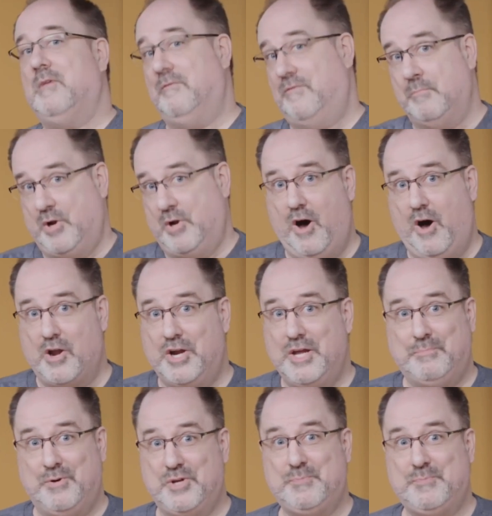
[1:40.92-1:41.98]
From an
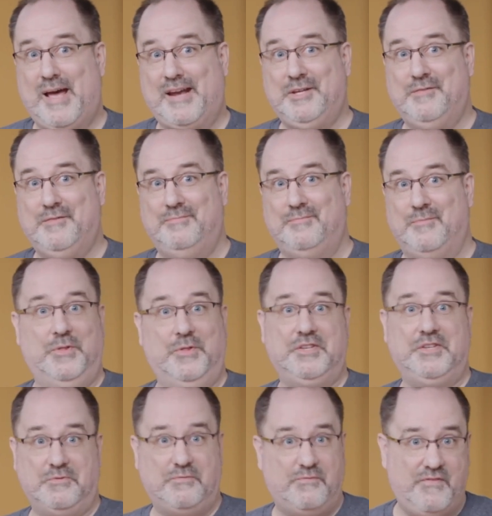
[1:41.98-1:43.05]
auditing perspective, well, this
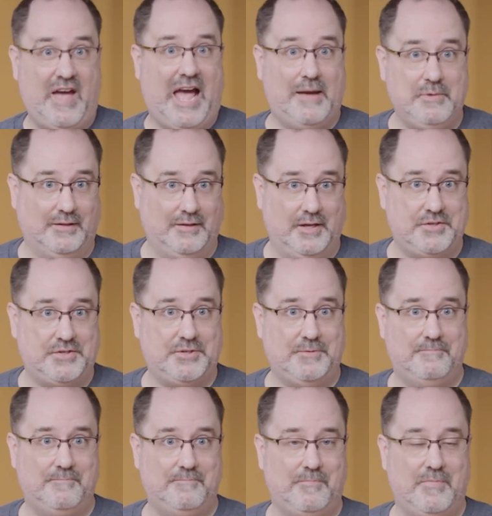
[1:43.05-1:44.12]
is fabulous.
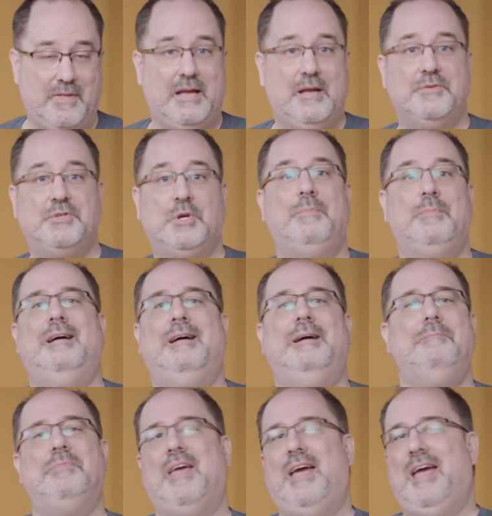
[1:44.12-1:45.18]
So
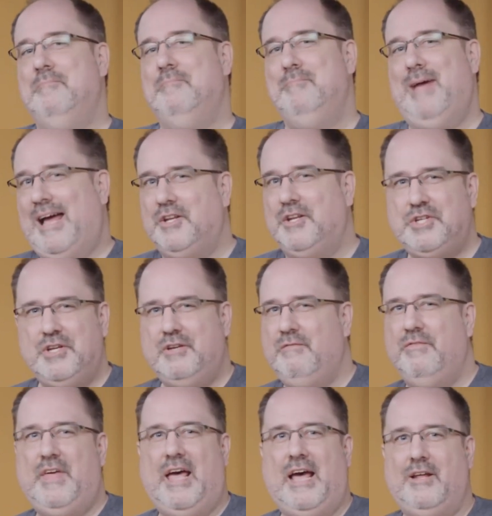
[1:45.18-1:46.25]

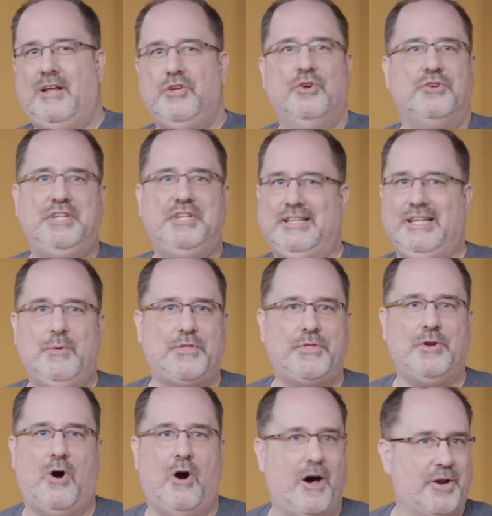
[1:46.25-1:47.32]
imagine that you're dealing with
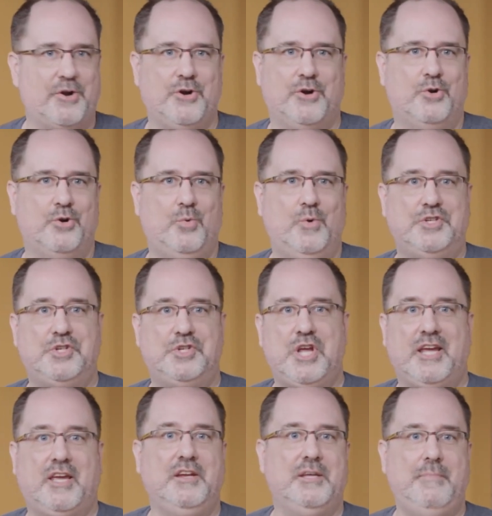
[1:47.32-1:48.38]
an auditor who is
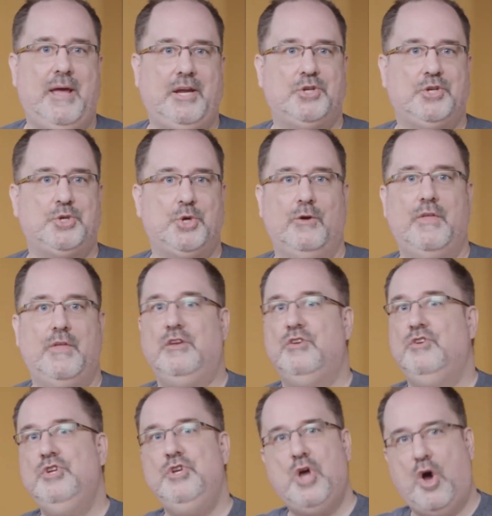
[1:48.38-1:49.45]
checking to make sure that
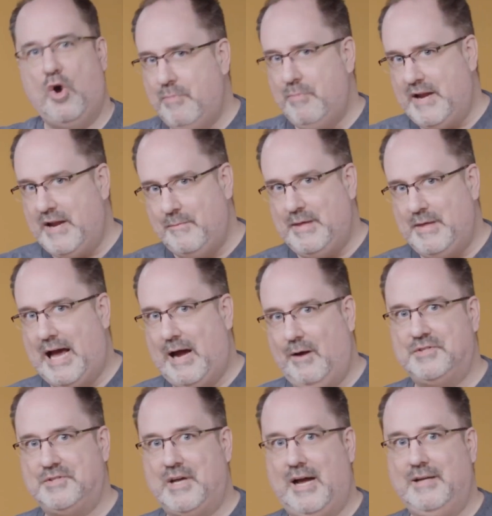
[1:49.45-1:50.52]
nobody from the
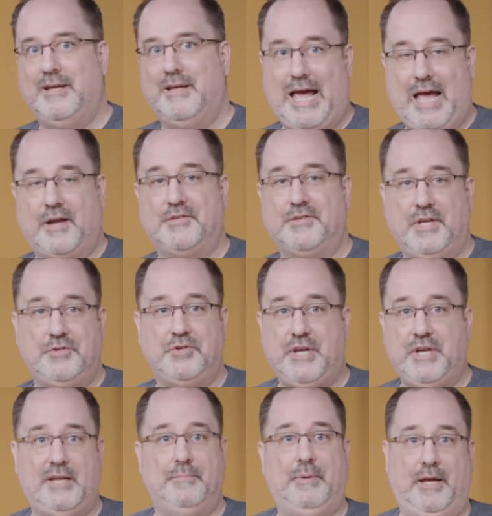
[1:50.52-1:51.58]
outside can access your
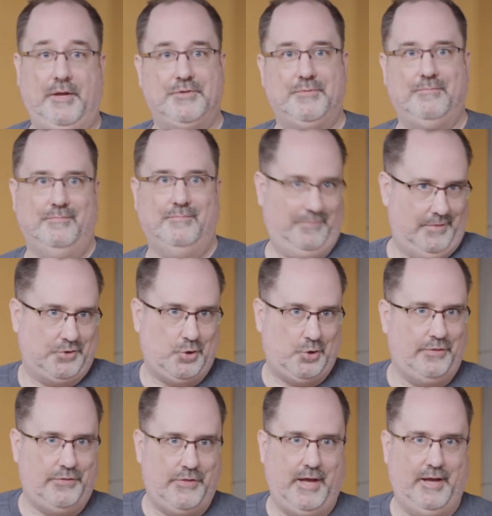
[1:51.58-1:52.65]
database. That's a
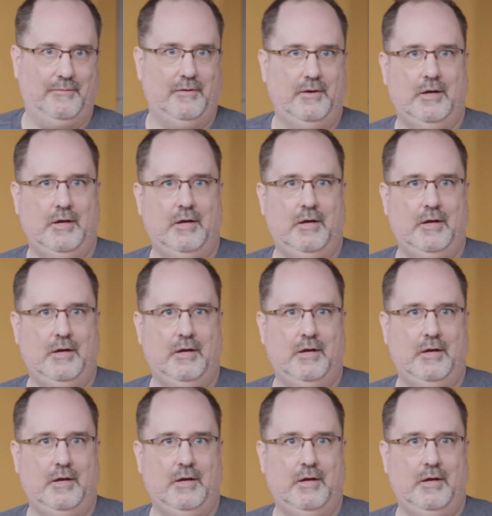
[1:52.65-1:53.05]
good thing.